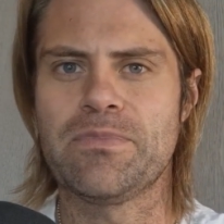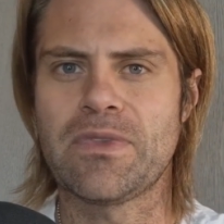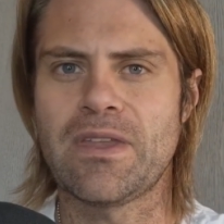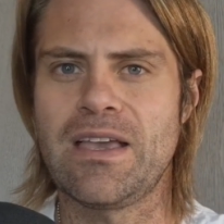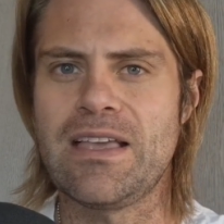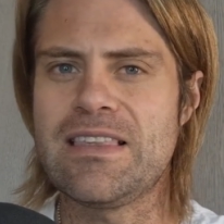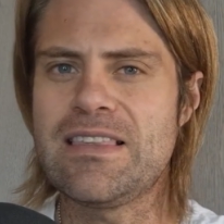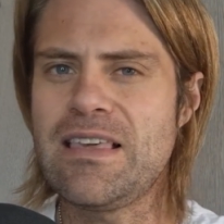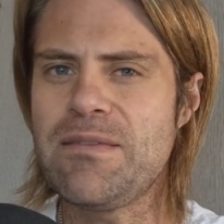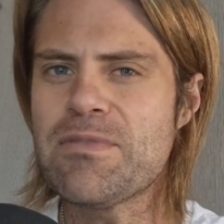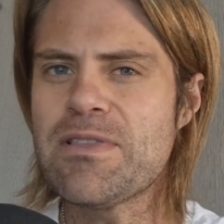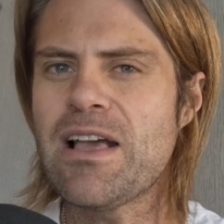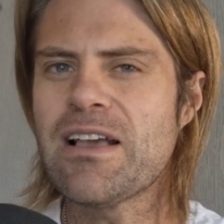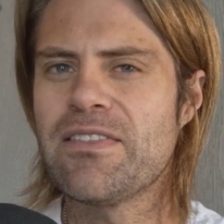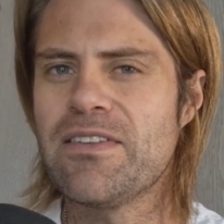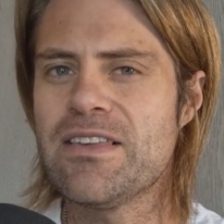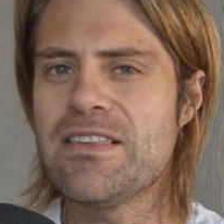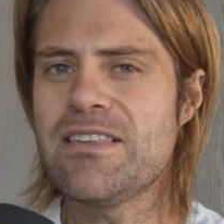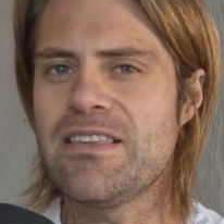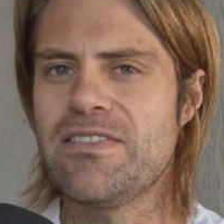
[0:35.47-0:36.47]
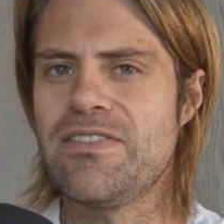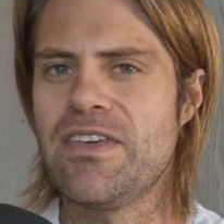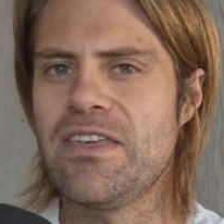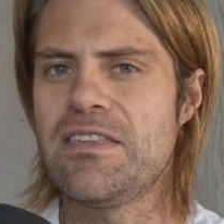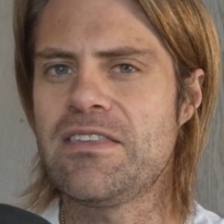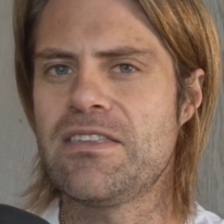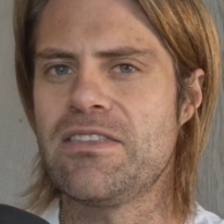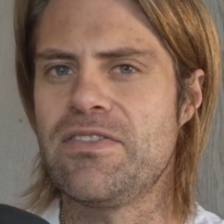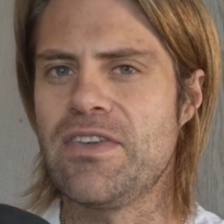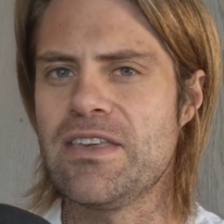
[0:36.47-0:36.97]
it seems like this
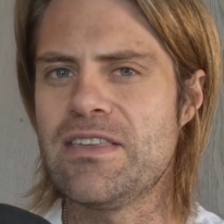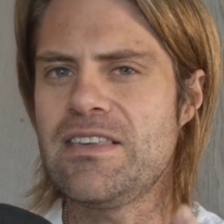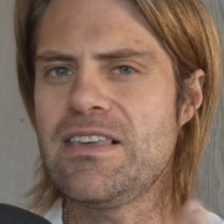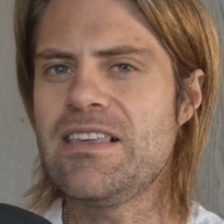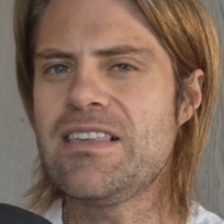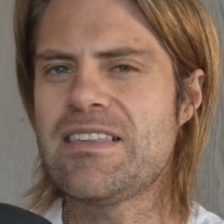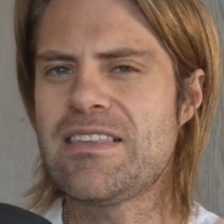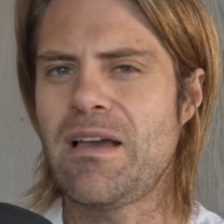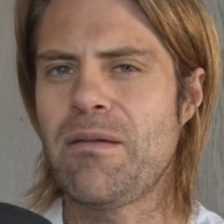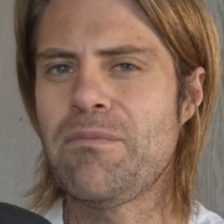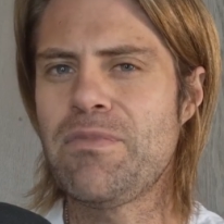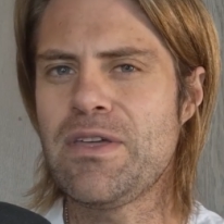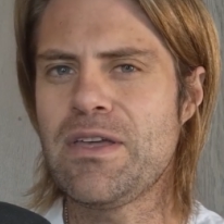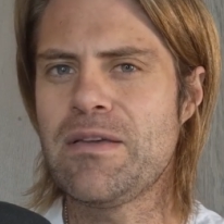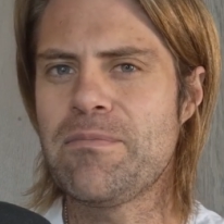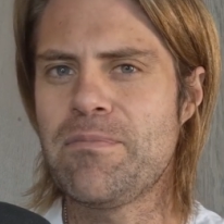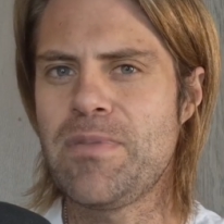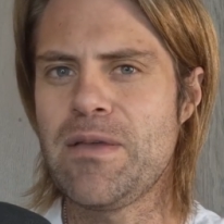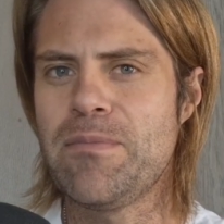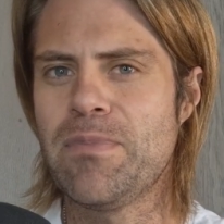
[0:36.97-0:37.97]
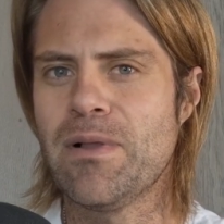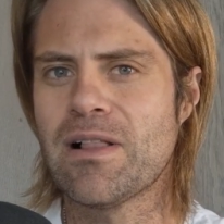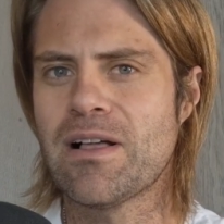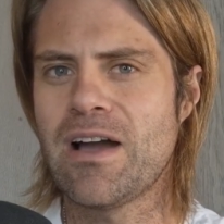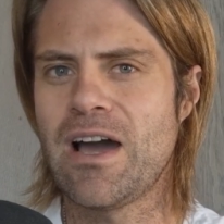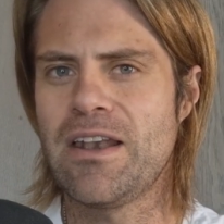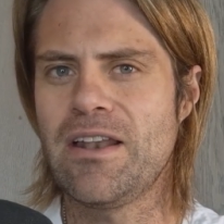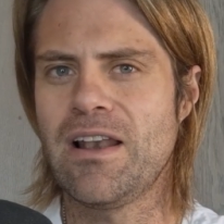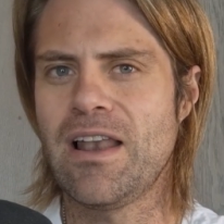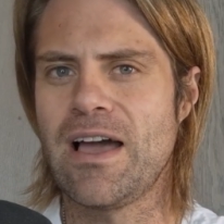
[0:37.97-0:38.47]
is something people
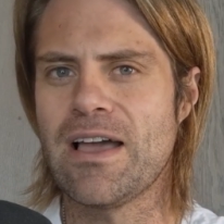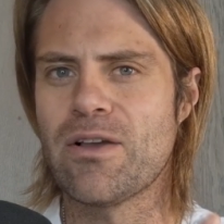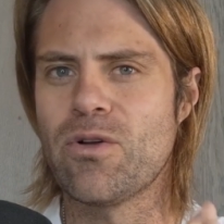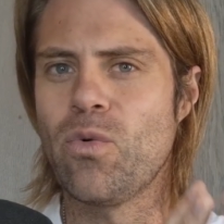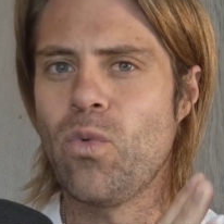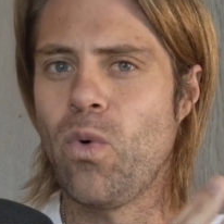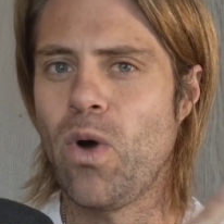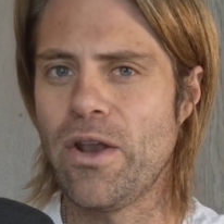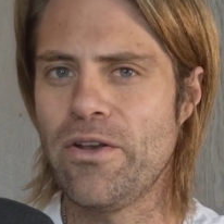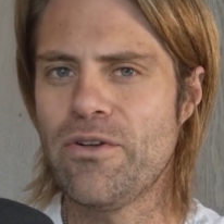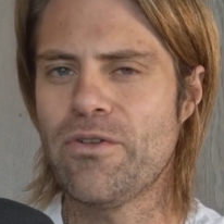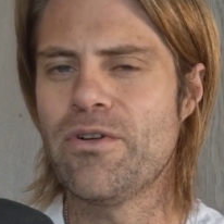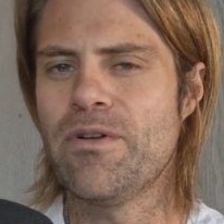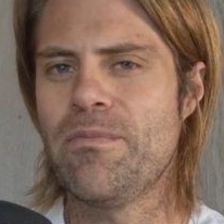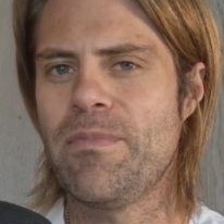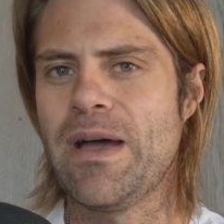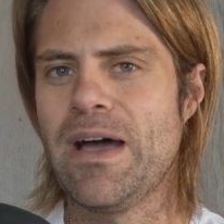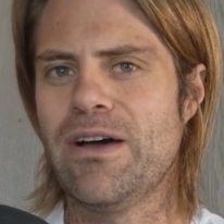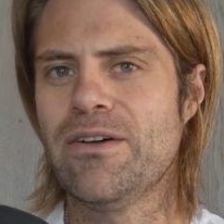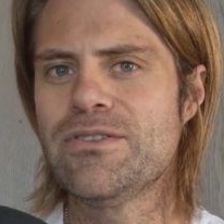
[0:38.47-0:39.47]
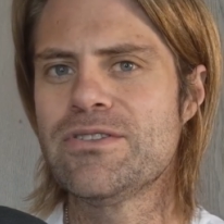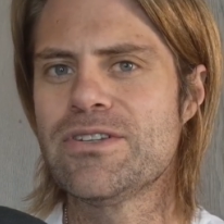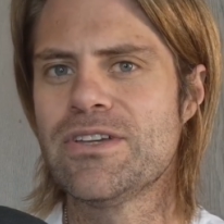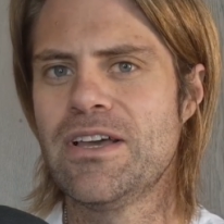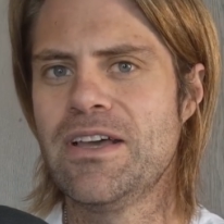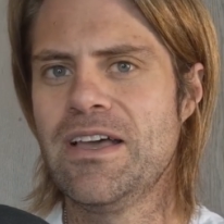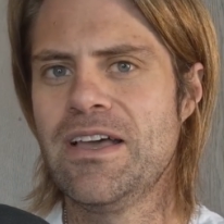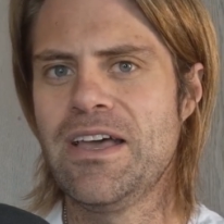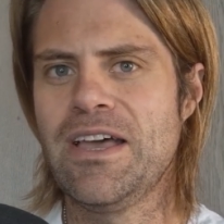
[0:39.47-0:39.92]
kind of like wonder about.